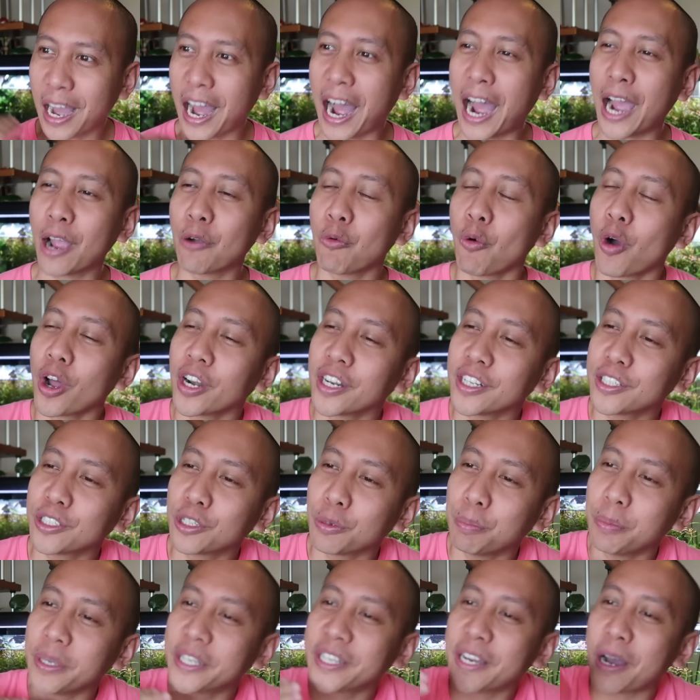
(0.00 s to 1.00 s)
I wanted
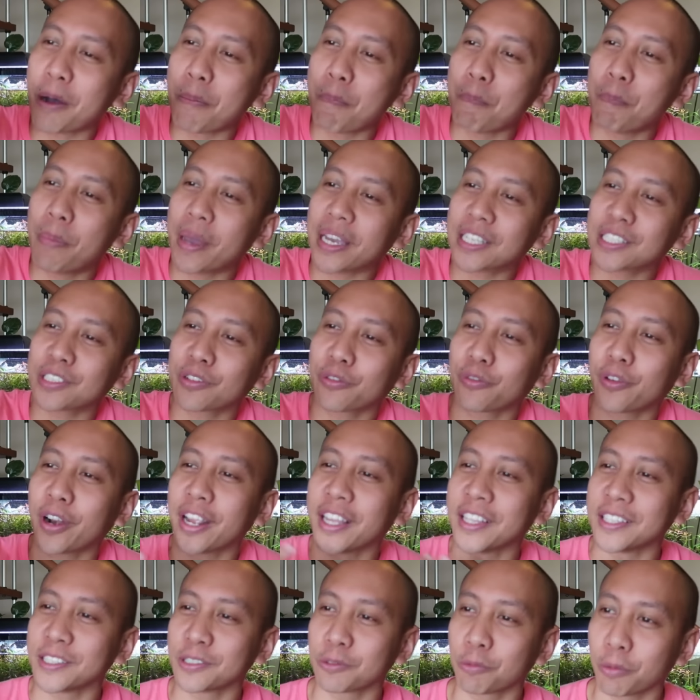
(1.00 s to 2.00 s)
to become best
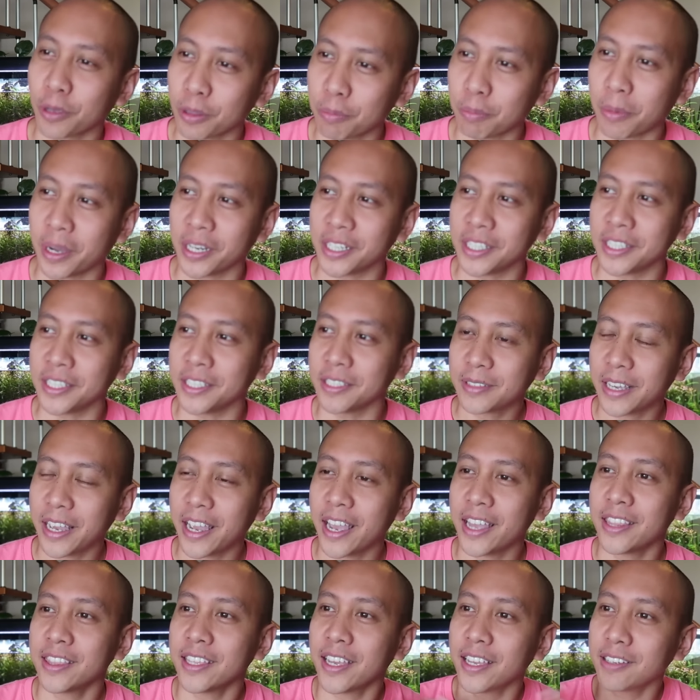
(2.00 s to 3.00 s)
friends with money.
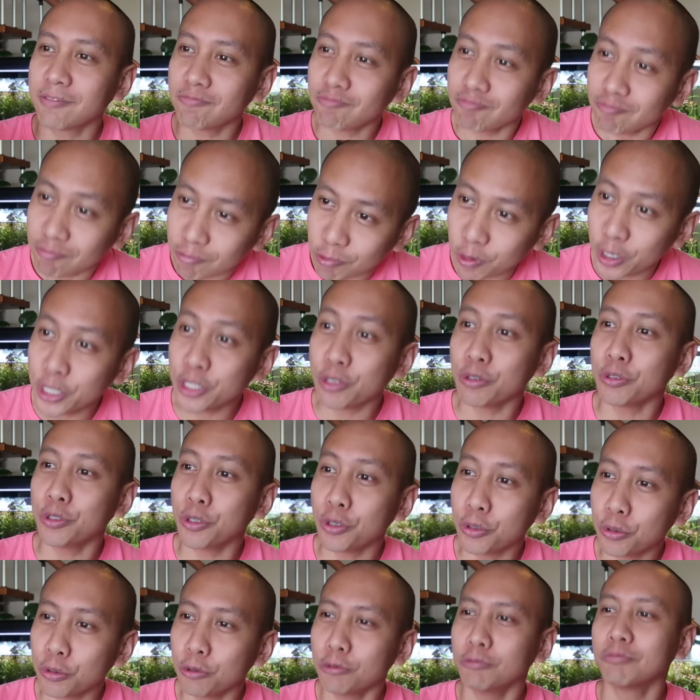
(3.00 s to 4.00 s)
And then when you
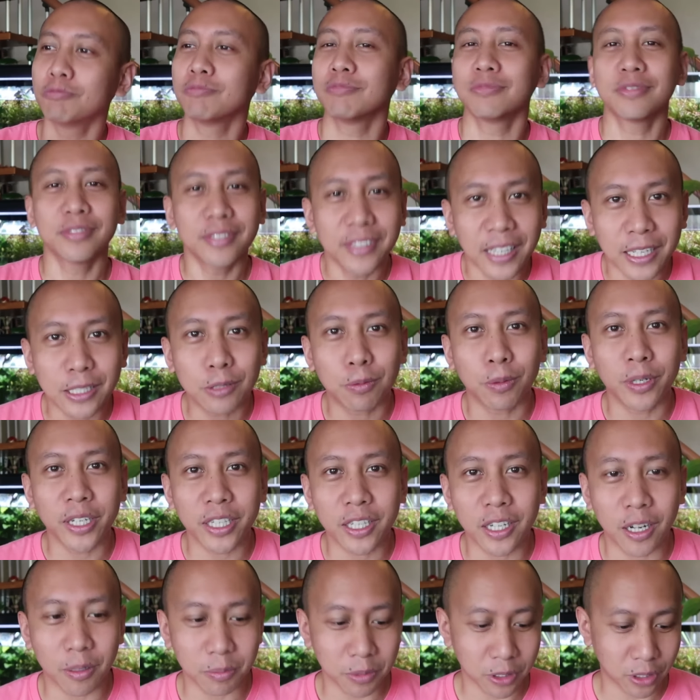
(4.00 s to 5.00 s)
do, that's when
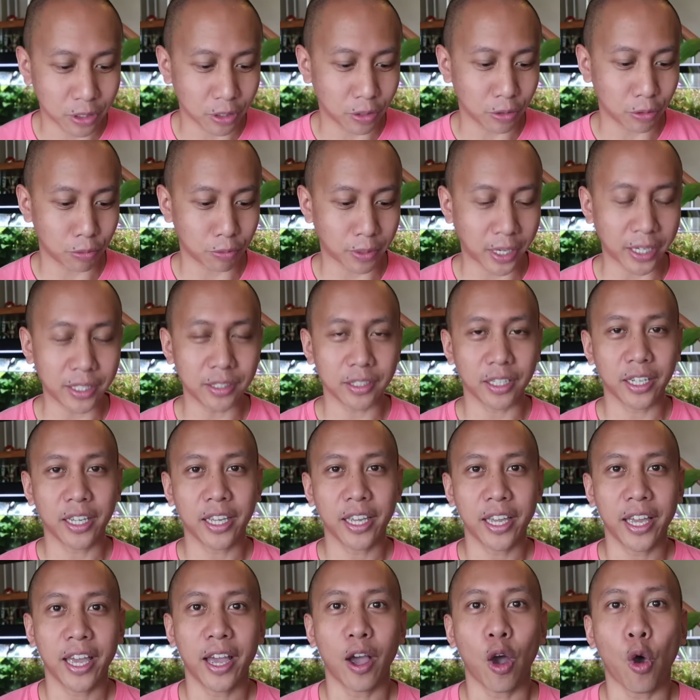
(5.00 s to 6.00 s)
it comes to you, right?
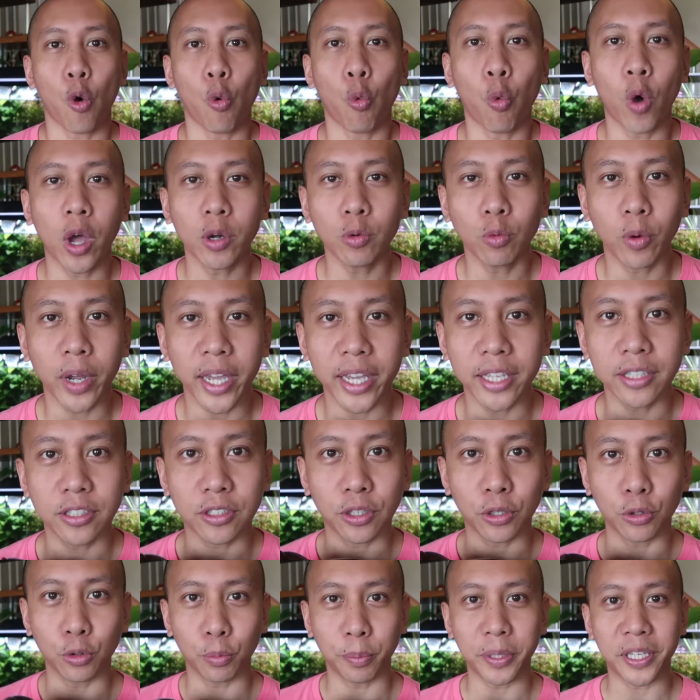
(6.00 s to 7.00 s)
One way
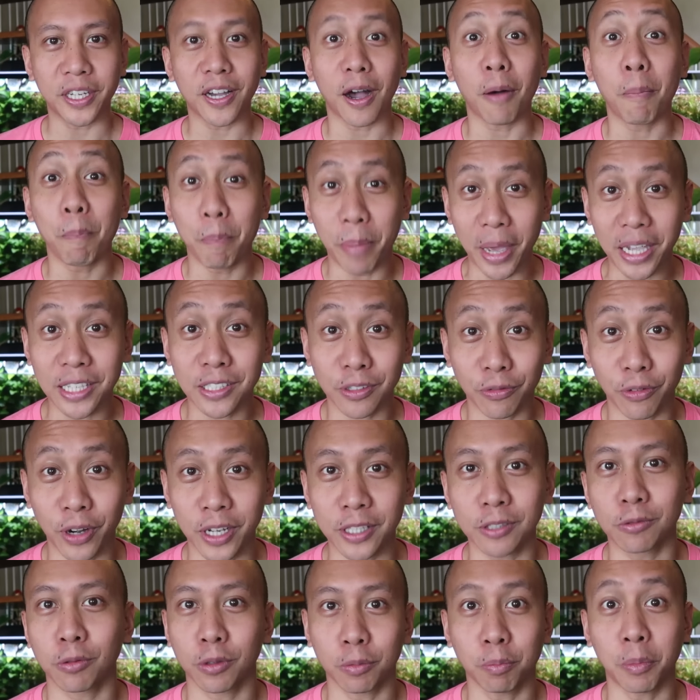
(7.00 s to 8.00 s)
to become best
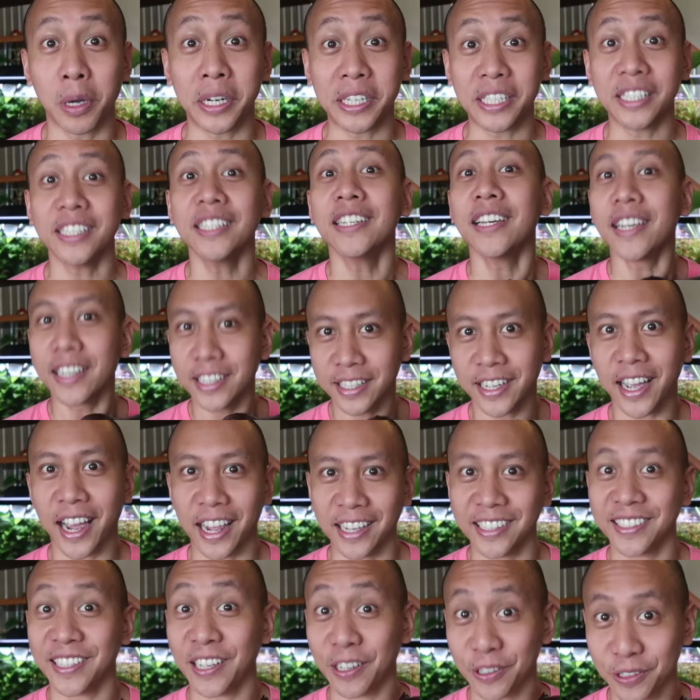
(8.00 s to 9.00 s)
friends with money,
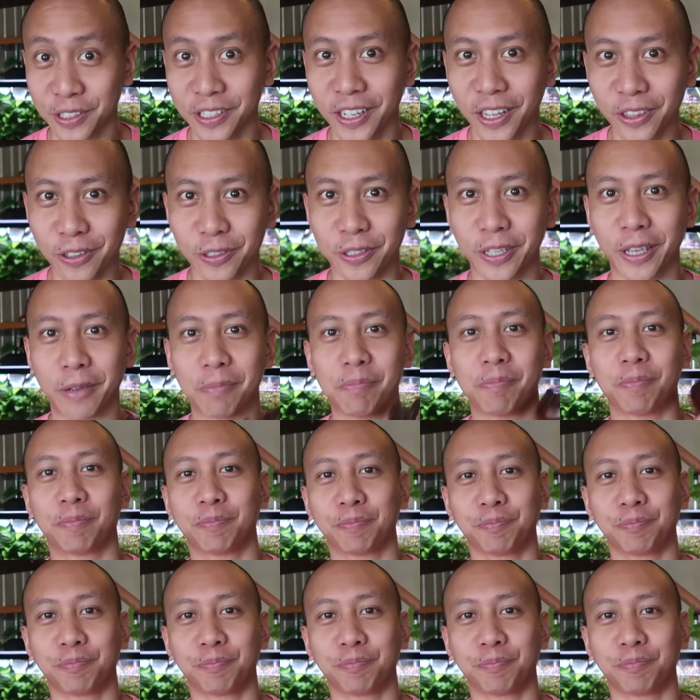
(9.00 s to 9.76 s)
guys, here's another tip.